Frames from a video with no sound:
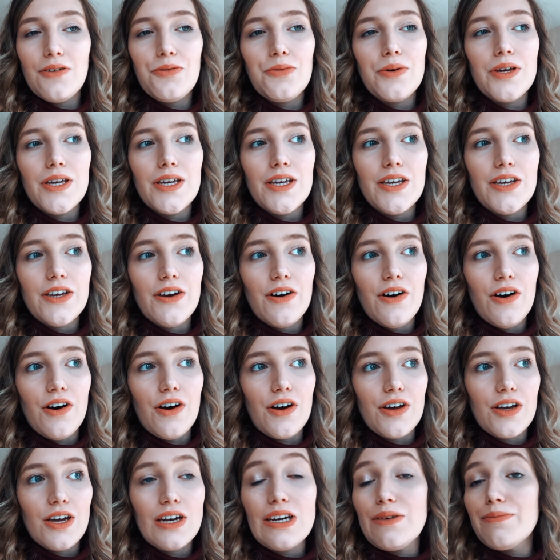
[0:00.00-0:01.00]
we
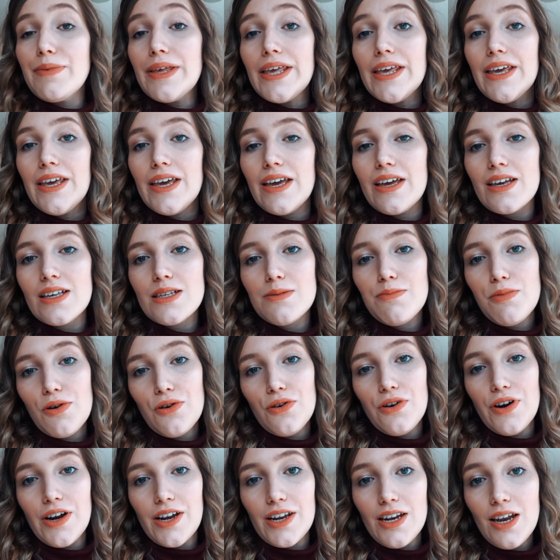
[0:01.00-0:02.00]
are going to be
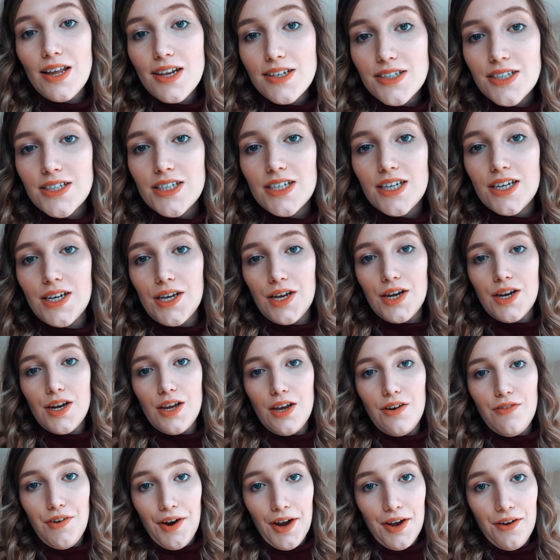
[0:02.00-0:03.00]
exploring London,
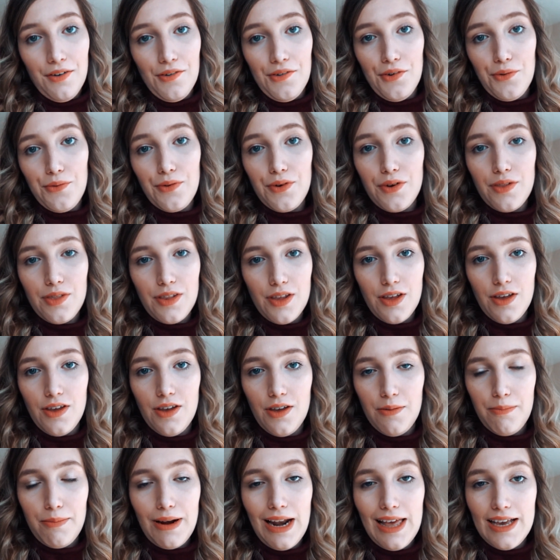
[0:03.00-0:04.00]
around
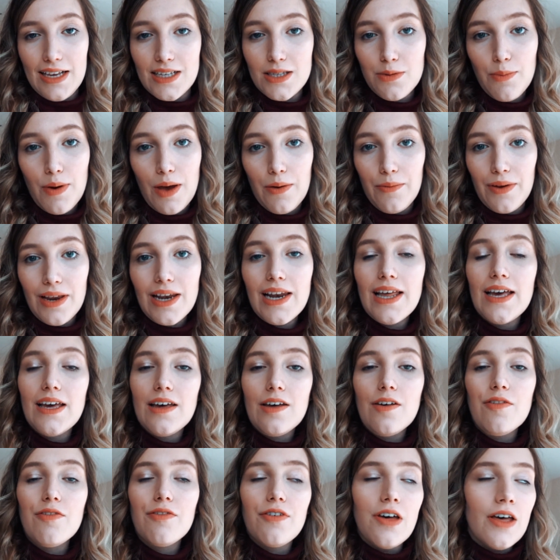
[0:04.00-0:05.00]
the place where we
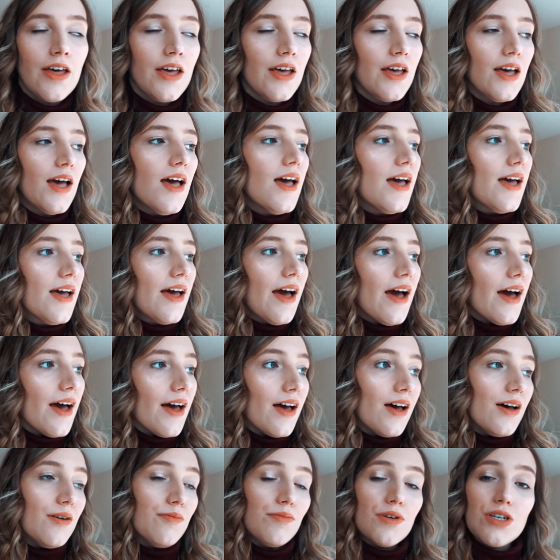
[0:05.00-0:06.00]
live,
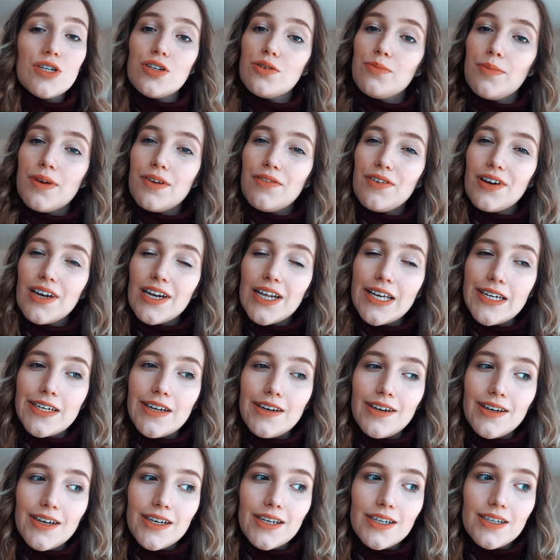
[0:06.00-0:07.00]
which would be really
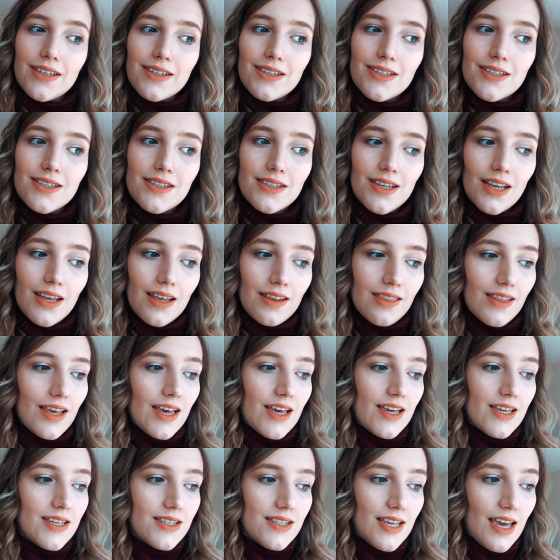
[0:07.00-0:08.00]
nice.
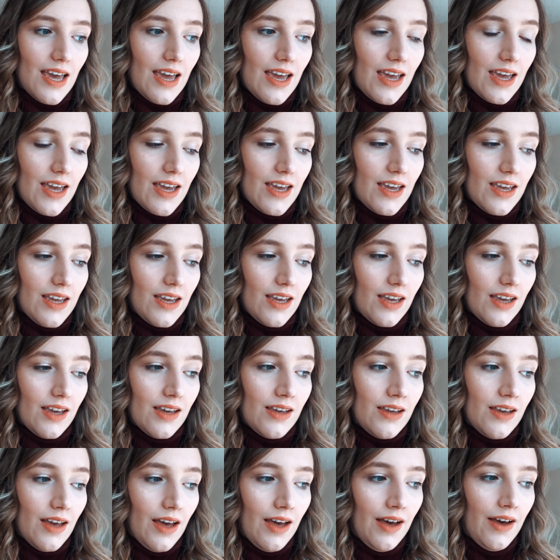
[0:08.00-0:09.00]
There's
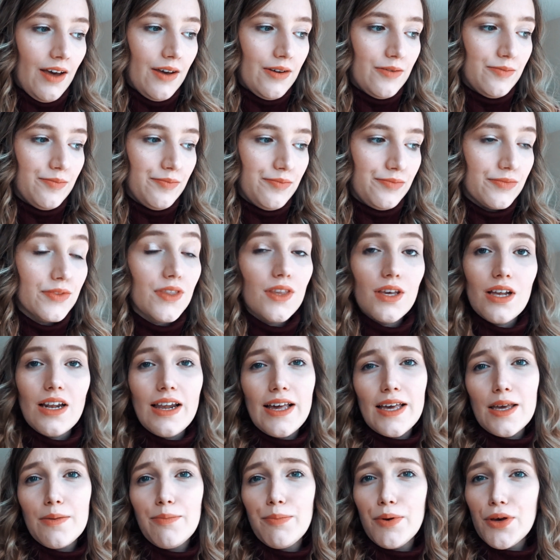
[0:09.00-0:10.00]
a
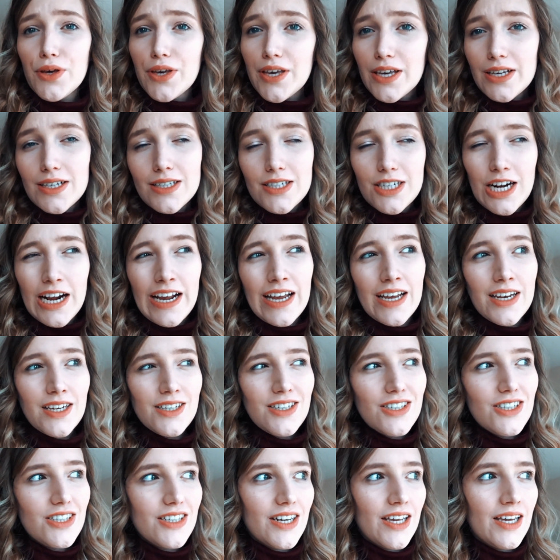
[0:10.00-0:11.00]
like book
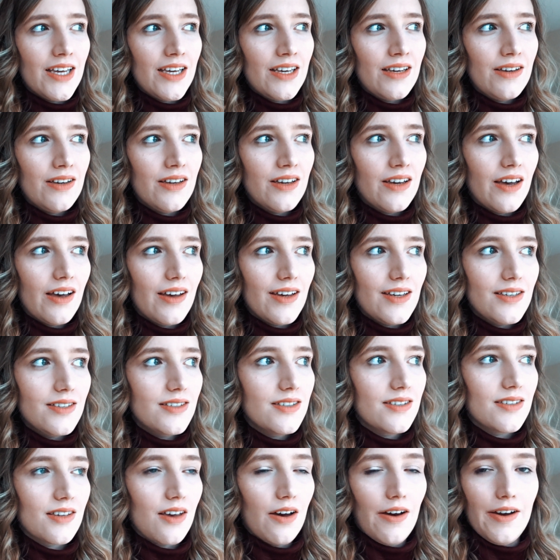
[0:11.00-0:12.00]
exchange near
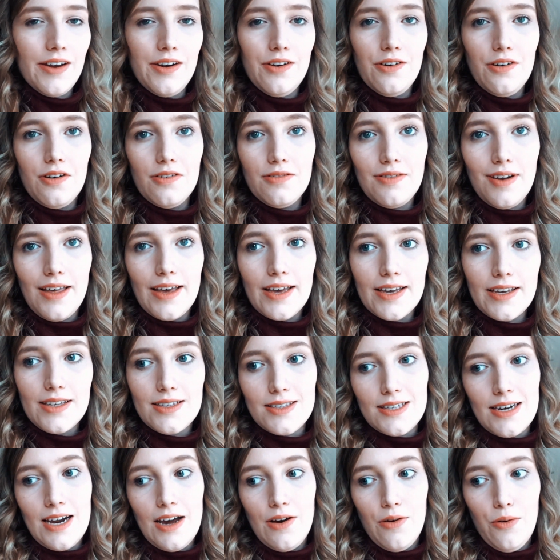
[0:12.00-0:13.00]
us, kind of like
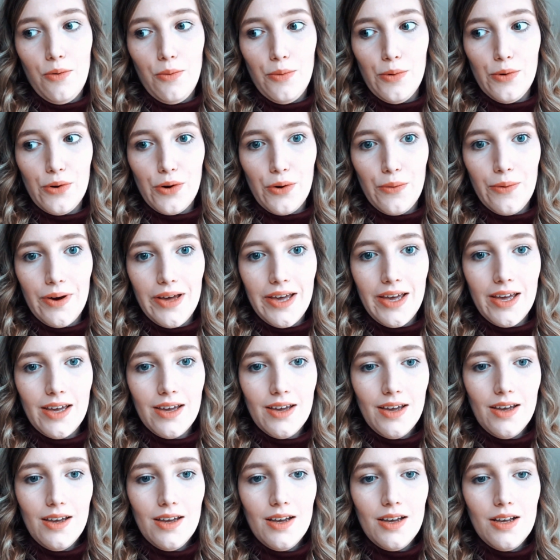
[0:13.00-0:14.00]
it's an hour walk away,
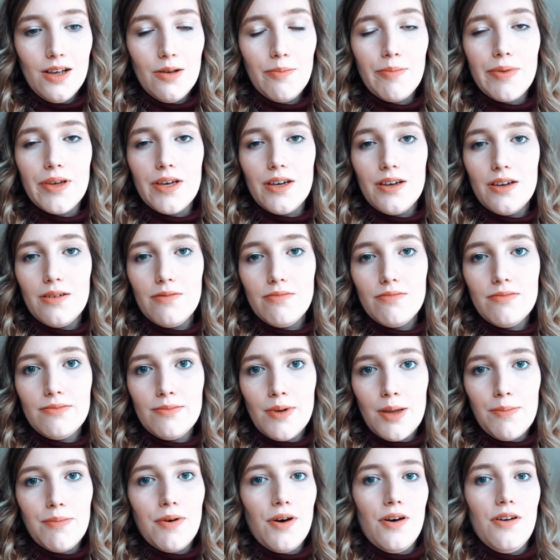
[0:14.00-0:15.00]
but
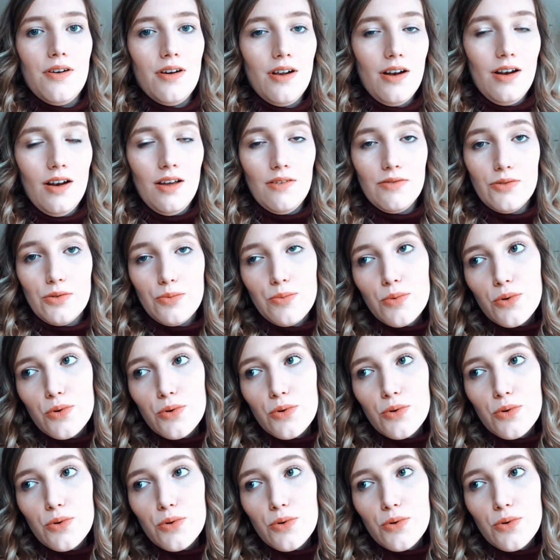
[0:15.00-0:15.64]
my partner loves